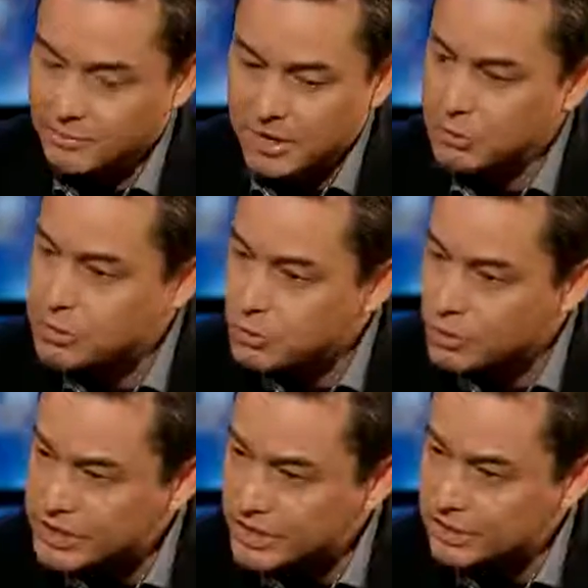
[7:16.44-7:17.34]
and by our
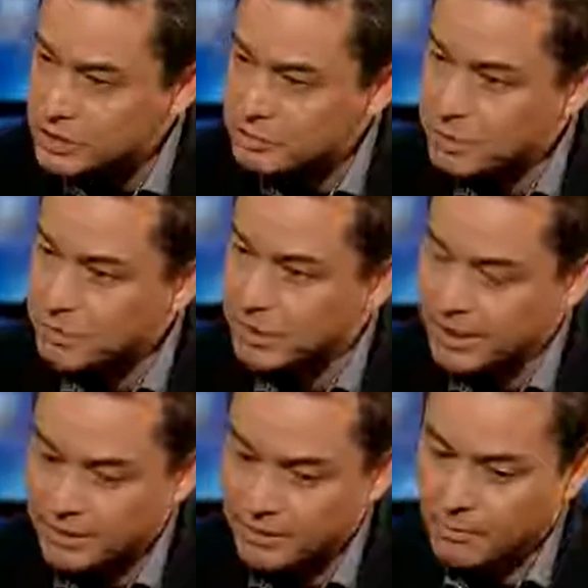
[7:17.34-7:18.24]
storytellers, people
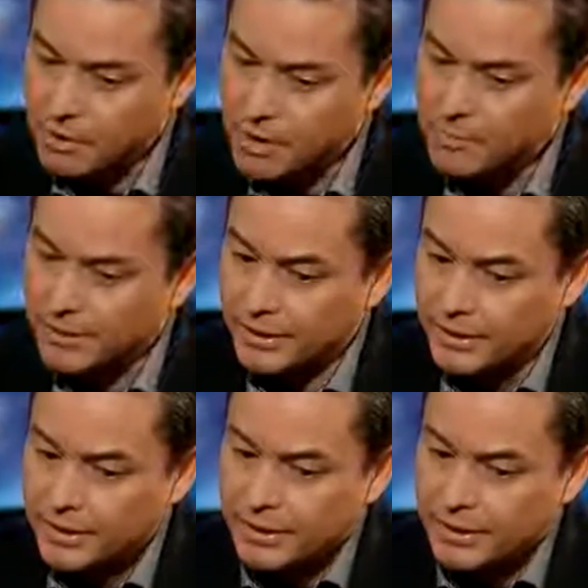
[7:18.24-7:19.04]
like Wob and